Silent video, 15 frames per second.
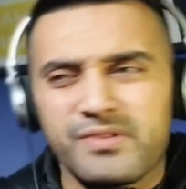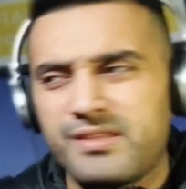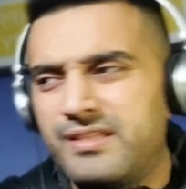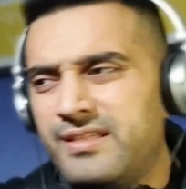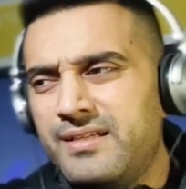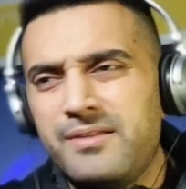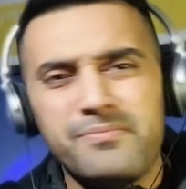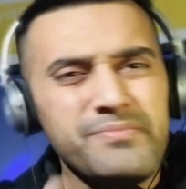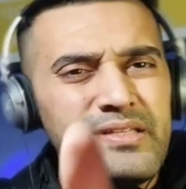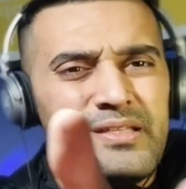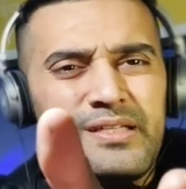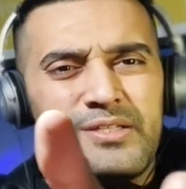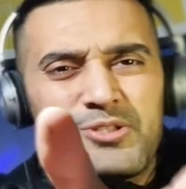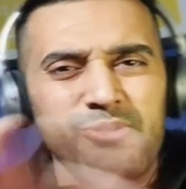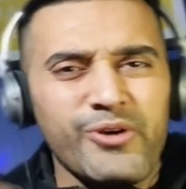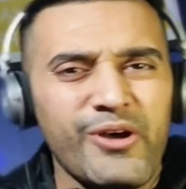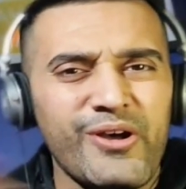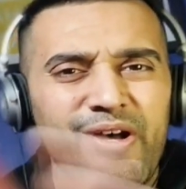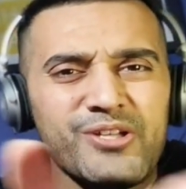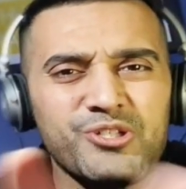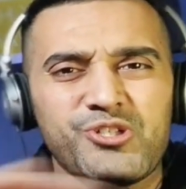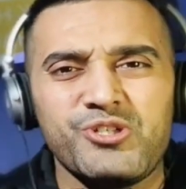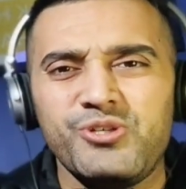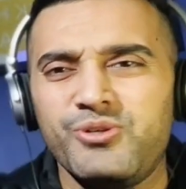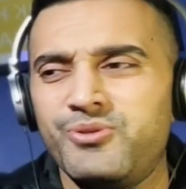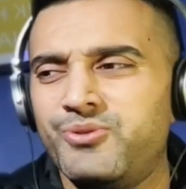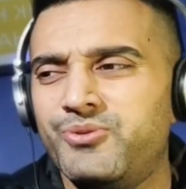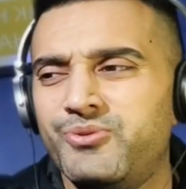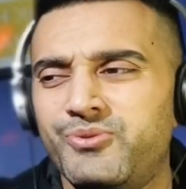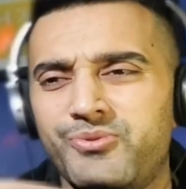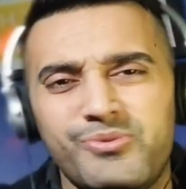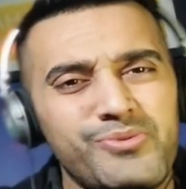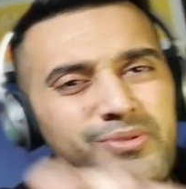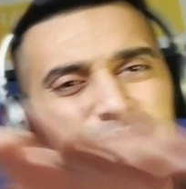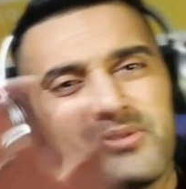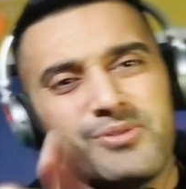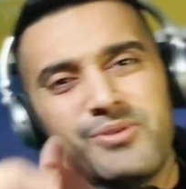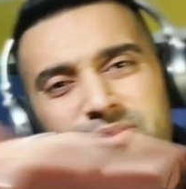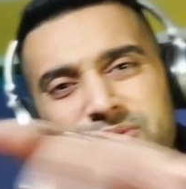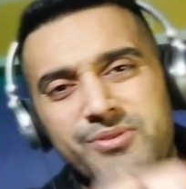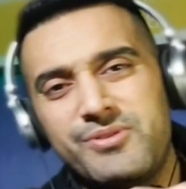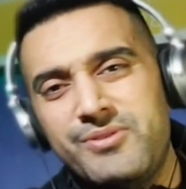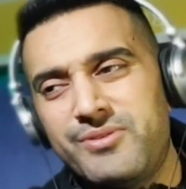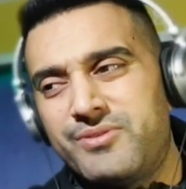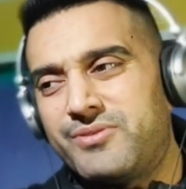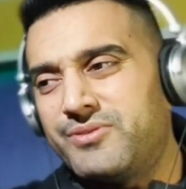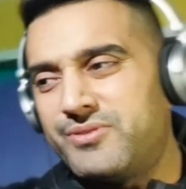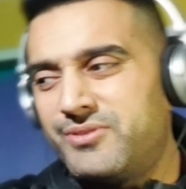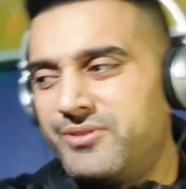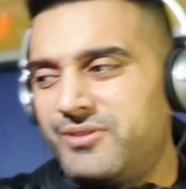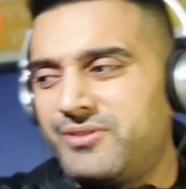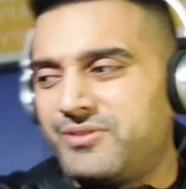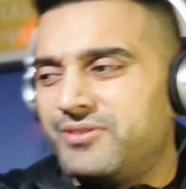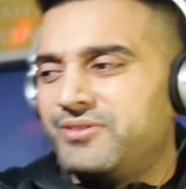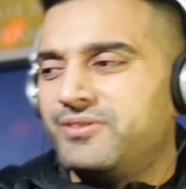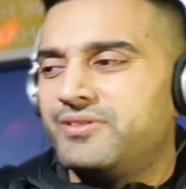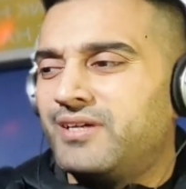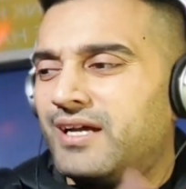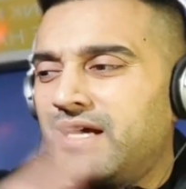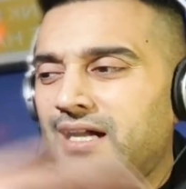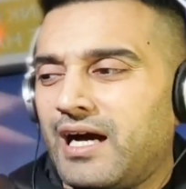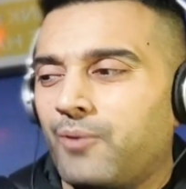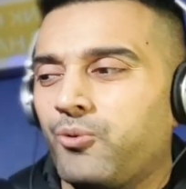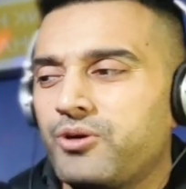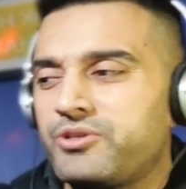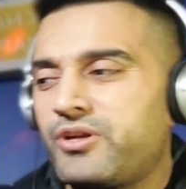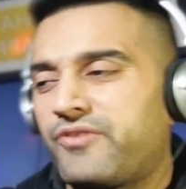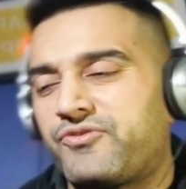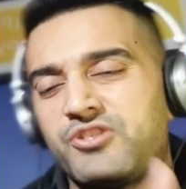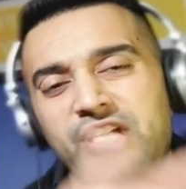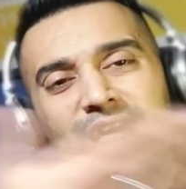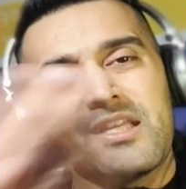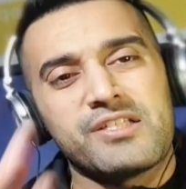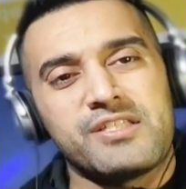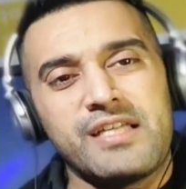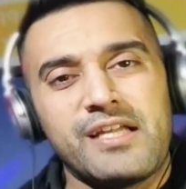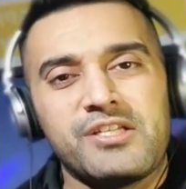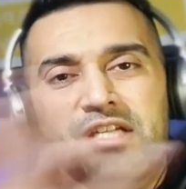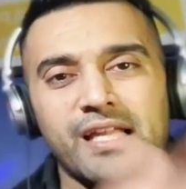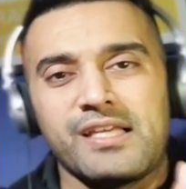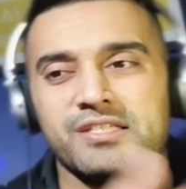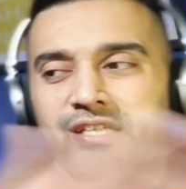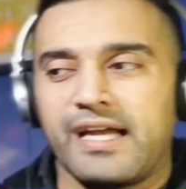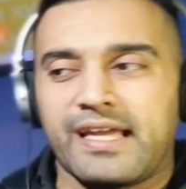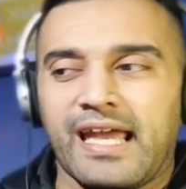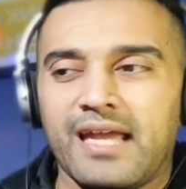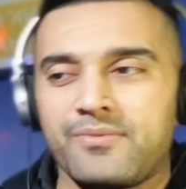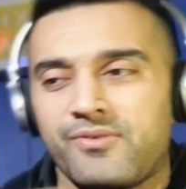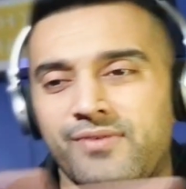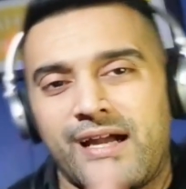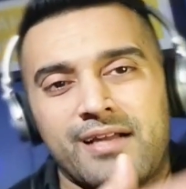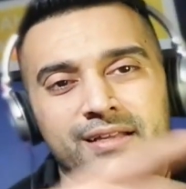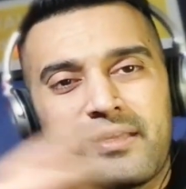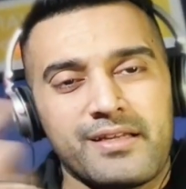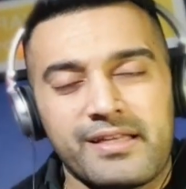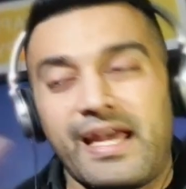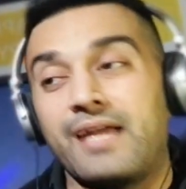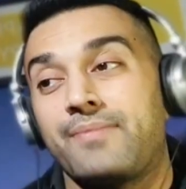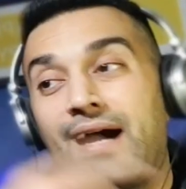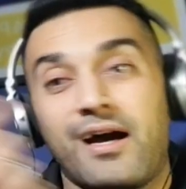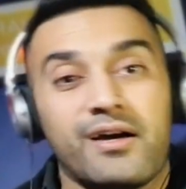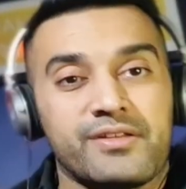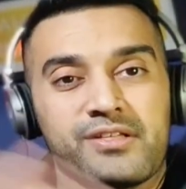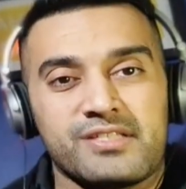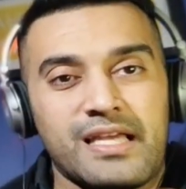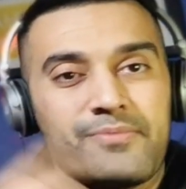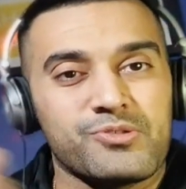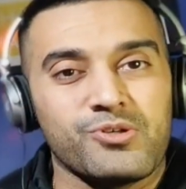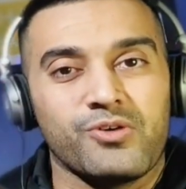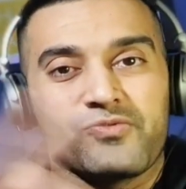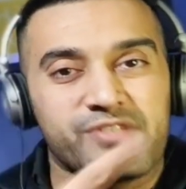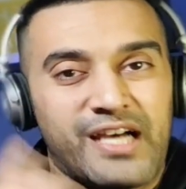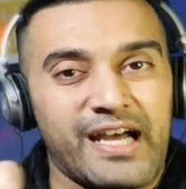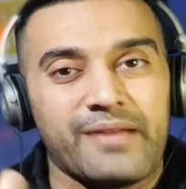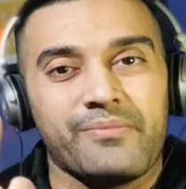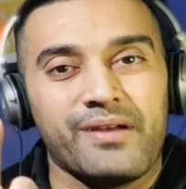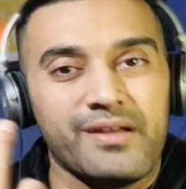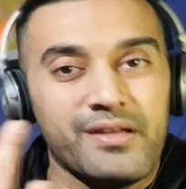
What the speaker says: Didn't mean to hurt you. Do-do-do-do-do-do-do. I wonder if jealousy and jealous guy came out at the same sort of time.